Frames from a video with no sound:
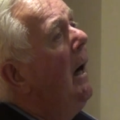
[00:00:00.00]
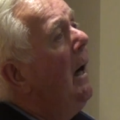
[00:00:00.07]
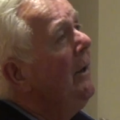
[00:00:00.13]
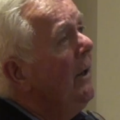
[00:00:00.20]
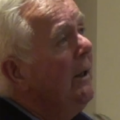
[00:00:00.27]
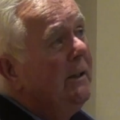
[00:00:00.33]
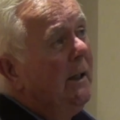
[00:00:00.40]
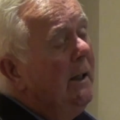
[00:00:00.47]
And
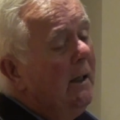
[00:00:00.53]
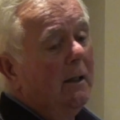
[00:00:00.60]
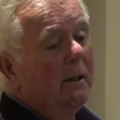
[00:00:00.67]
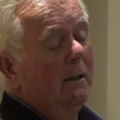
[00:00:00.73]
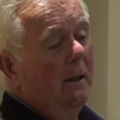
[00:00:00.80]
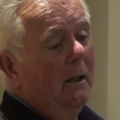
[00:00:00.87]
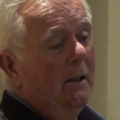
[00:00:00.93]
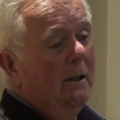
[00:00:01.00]
I
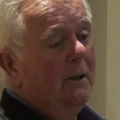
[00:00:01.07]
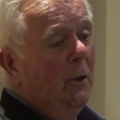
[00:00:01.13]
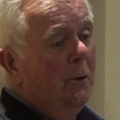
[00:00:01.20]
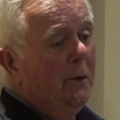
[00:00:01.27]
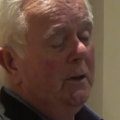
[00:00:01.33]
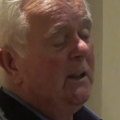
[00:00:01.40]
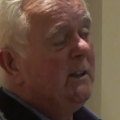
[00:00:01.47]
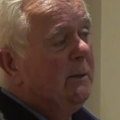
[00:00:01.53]
think, and I know
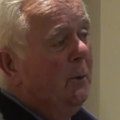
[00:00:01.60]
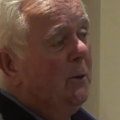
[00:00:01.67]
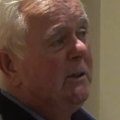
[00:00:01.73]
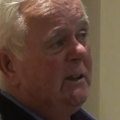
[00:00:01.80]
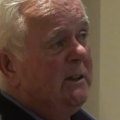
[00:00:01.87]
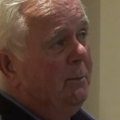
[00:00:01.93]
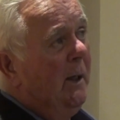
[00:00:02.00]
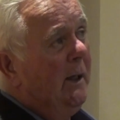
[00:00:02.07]
you're not supposed
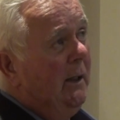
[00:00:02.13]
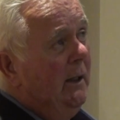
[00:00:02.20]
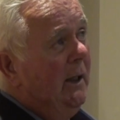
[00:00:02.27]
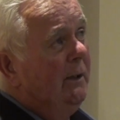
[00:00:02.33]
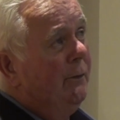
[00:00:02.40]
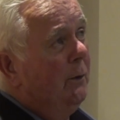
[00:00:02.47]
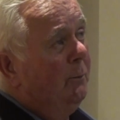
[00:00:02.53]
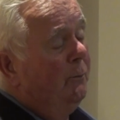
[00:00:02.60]
to
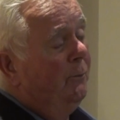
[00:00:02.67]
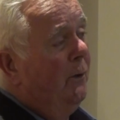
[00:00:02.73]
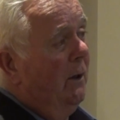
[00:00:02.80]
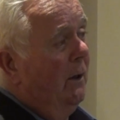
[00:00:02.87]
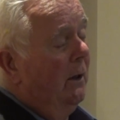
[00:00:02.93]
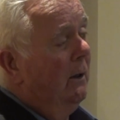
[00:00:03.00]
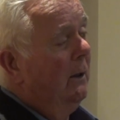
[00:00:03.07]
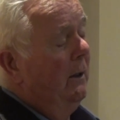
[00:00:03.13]
speculate
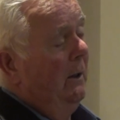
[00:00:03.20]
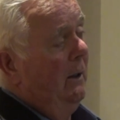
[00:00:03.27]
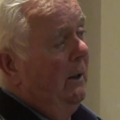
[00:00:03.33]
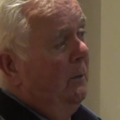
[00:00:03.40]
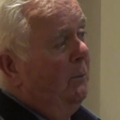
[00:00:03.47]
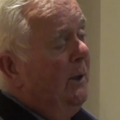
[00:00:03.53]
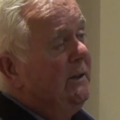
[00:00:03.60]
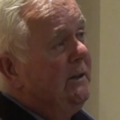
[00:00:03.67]
for
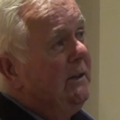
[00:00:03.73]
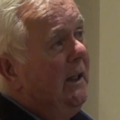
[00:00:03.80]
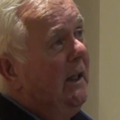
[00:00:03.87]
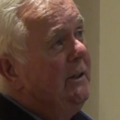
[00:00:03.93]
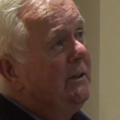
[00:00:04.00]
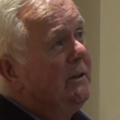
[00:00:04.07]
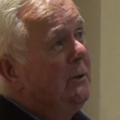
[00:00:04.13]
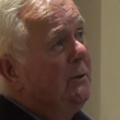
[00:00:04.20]

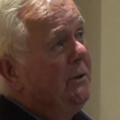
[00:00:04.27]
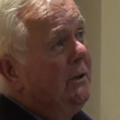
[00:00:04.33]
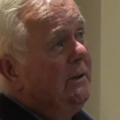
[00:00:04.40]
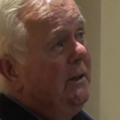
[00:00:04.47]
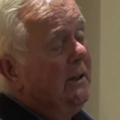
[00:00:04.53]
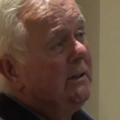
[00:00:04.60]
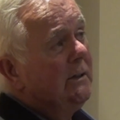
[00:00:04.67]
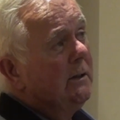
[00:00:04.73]
presentations such as
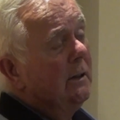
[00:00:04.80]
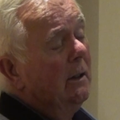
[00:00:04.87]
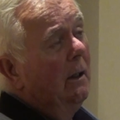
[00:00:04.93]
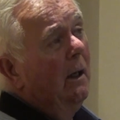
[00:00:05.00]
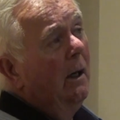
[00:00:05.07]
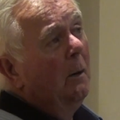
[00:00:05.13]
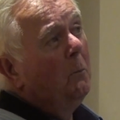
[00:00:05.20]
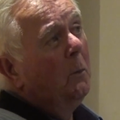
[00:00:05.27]
this,
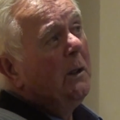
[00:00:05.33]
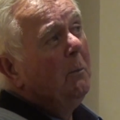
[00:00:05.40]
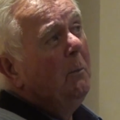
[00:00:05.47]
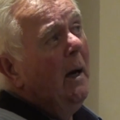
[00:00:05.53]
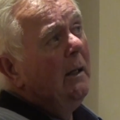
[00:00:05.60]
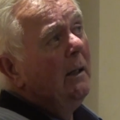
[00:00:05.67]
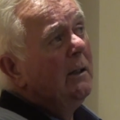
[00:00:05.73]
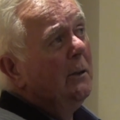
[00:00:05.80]
but the
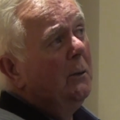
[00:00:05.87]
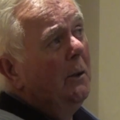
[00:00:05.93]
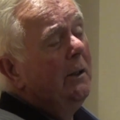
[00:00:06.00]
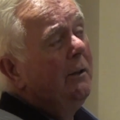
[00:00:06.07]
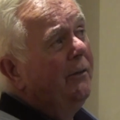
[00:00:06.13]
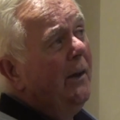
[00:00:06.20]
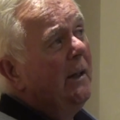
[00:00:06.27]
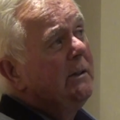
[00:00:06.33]
man on the
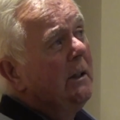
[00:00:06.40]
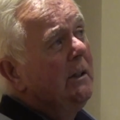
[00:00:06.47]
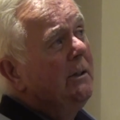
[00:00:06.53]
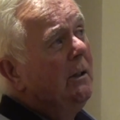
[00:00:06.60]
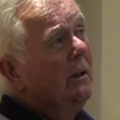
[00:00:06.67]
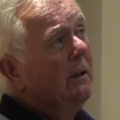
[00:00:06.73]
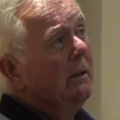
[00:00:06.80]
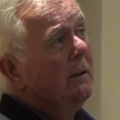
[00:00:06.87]
right facing
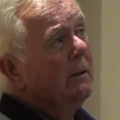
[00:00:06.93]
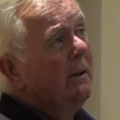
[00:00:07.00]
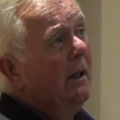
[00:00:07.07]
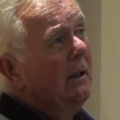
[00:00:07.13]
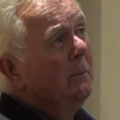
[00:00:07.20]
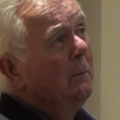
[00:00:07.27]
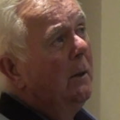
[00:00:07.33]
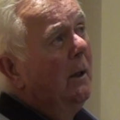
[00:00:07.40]
John
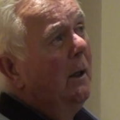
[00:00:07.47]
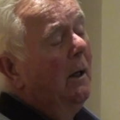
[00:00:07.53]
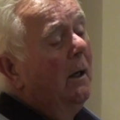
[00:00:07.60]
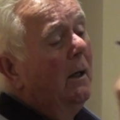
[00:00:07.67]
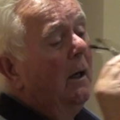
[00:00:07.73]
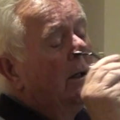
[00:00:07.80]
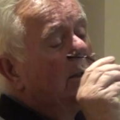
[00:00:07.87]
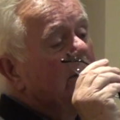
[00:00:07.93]
Derham
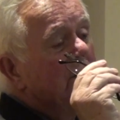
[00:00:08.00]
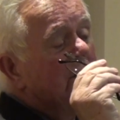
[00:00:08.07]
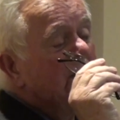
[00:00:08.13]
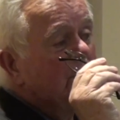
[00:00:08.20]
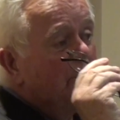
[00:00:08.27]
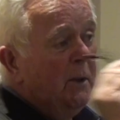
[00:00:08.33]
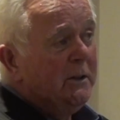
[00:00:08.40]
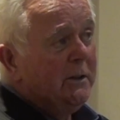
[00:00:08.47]

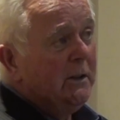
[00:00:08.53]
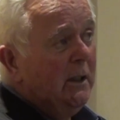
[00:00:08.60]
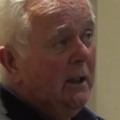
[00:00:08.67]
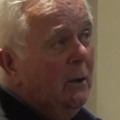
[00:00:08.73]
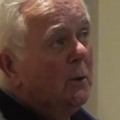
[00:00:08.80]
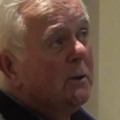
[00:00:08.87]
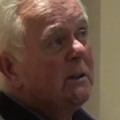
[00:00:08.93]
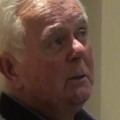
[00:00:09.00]
suspiciously
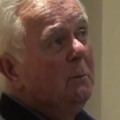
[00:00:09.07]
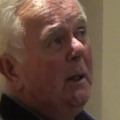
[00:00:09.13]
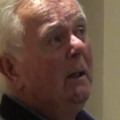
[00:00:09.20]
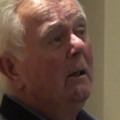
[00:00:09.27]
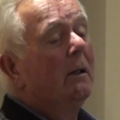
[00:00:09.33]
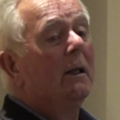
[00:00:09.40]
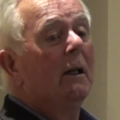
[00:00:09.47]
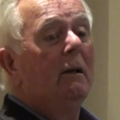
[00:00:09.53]
looks to me
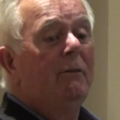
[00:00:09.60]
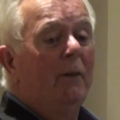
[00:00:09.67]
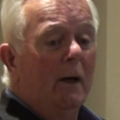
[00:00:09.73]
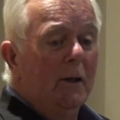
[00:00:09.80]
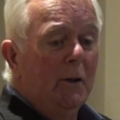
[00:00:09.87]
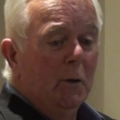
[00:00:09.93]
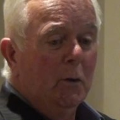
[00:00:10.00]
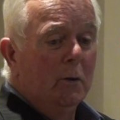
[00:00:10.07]
like a
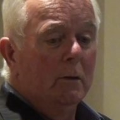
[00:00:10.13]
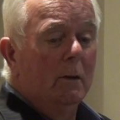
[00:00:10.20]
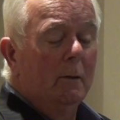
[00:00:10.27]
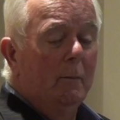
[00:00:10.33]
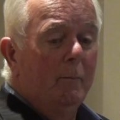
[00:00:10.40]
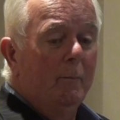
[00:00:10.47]
very young